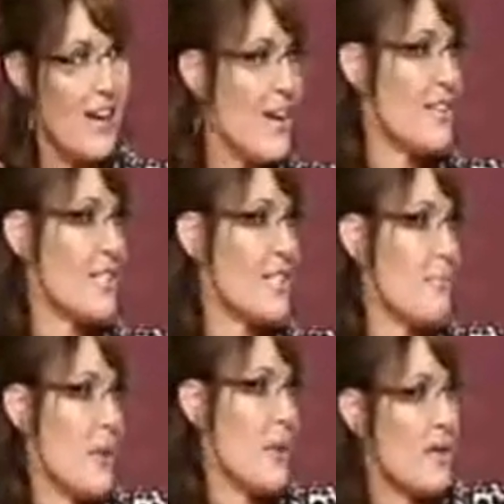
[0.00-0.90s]

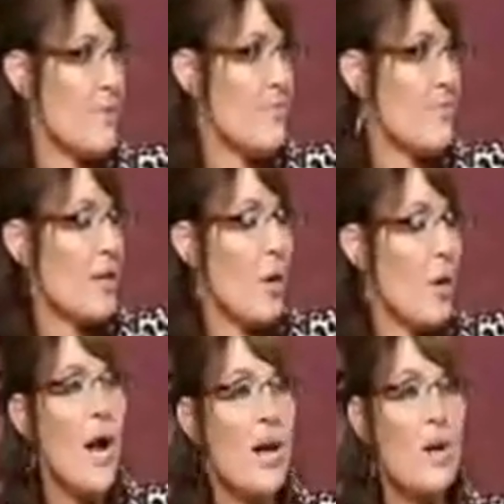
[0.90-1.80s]
smart, why
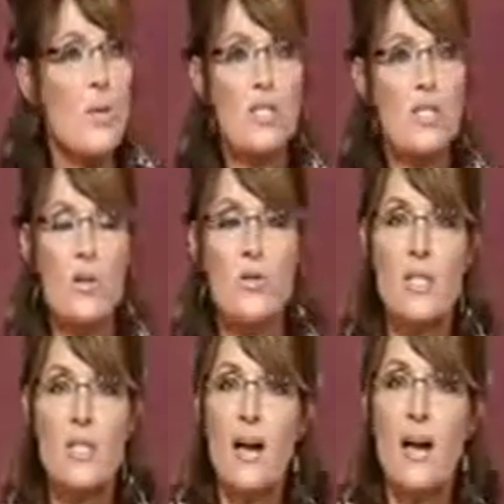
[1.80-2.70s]
are we so
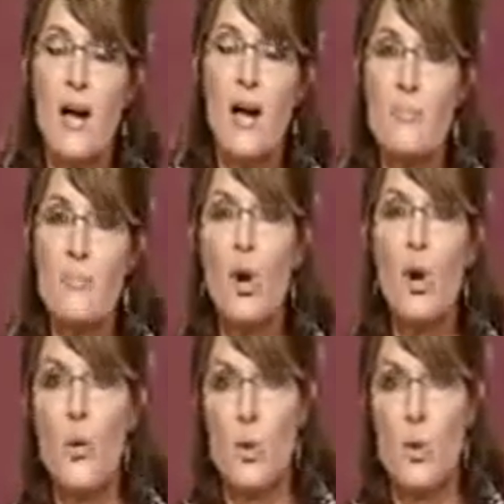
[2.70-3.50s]
doggone broke?